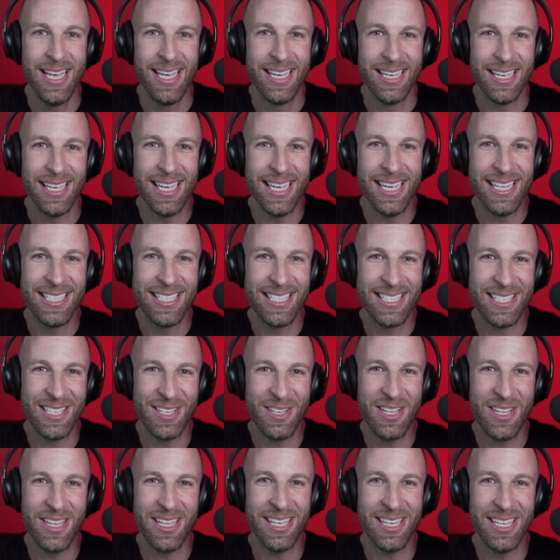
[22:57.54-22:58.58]
It's,
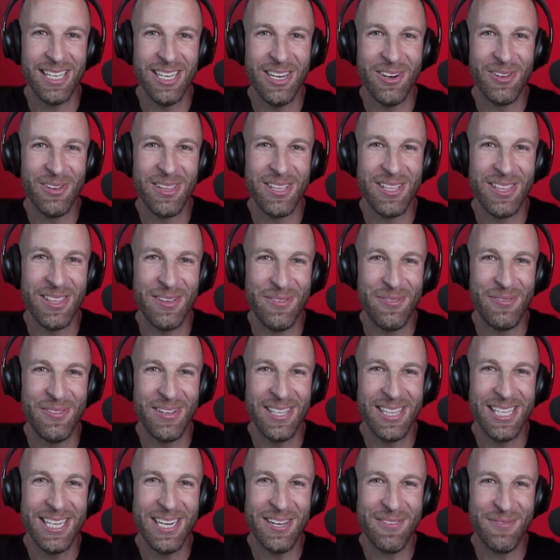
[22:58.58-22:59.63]
you know, the, the
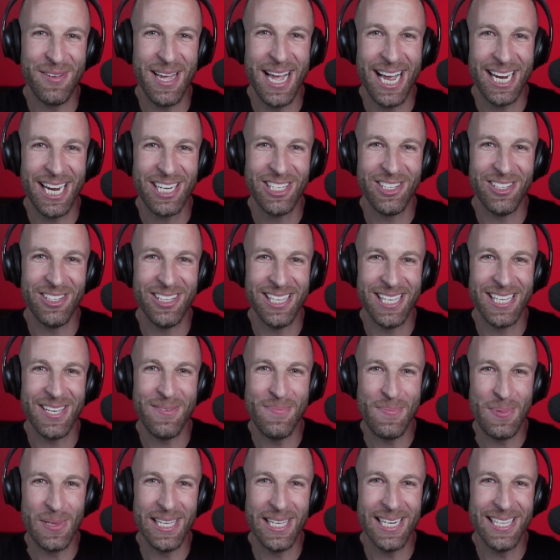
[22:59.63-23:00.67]
feeling of actually
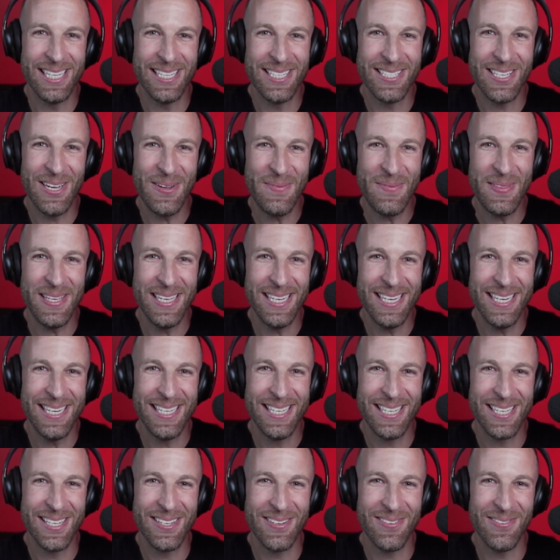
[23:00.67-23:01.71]
completing something
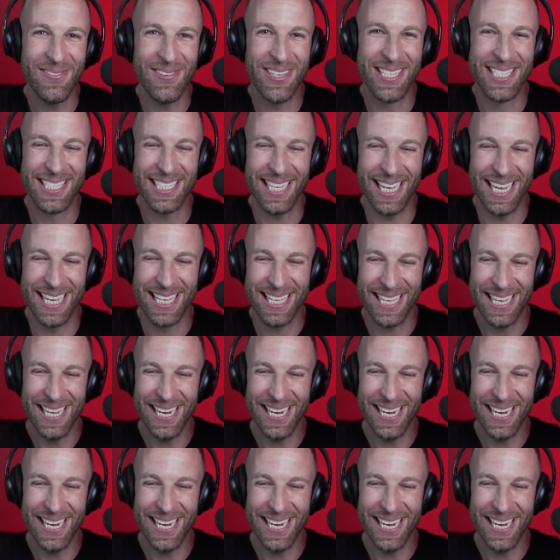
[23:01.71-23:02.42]
was like, it